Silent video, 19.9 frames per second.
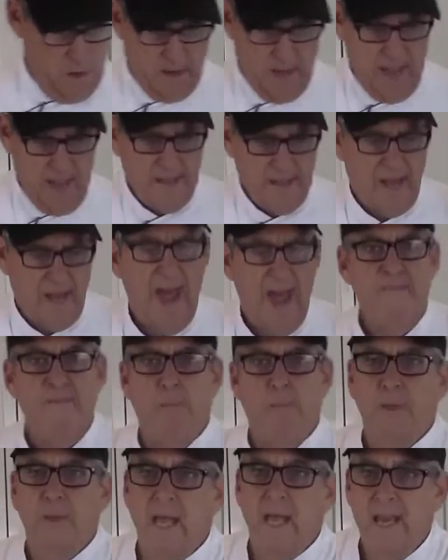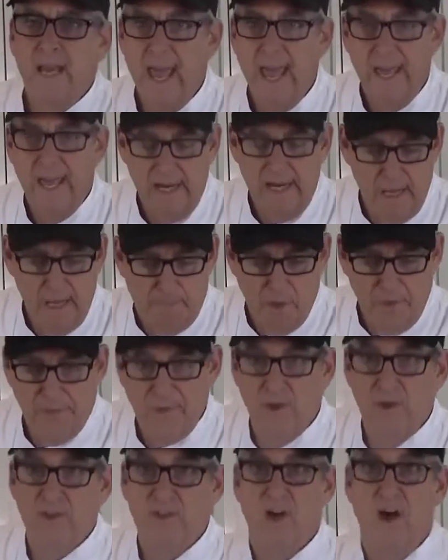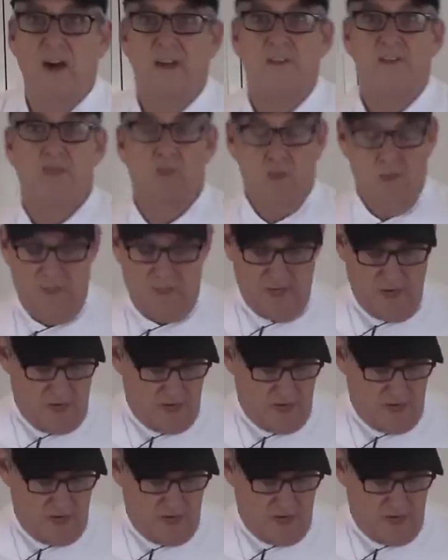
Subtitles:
Okay, and then have a plate handy to put those on as soon as